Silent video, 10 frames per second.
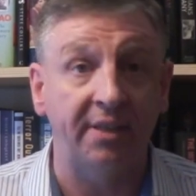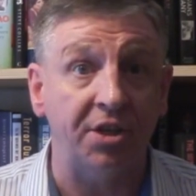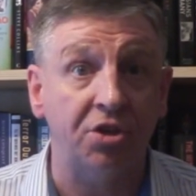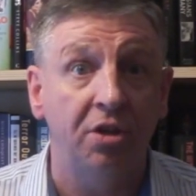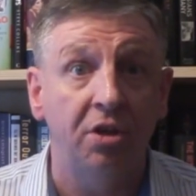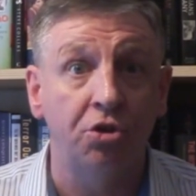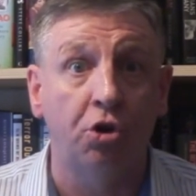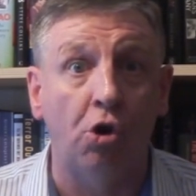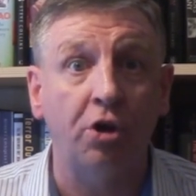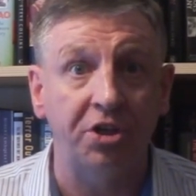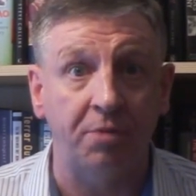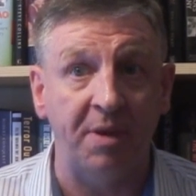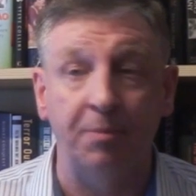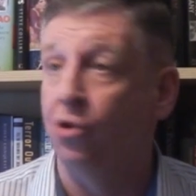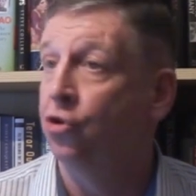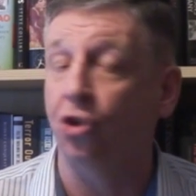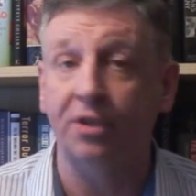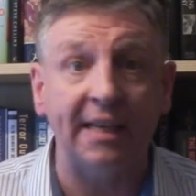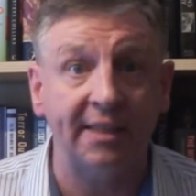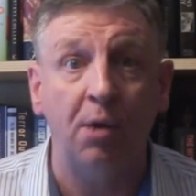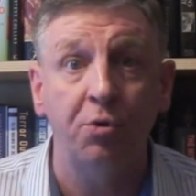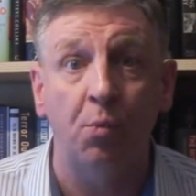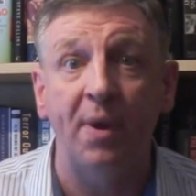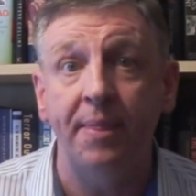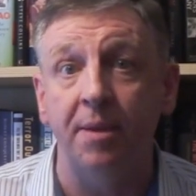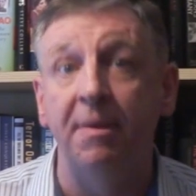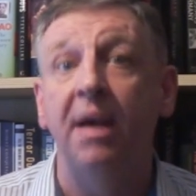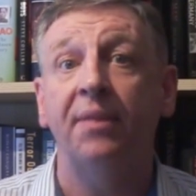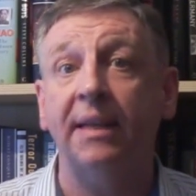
this talking to people. Trust, that's how you win them.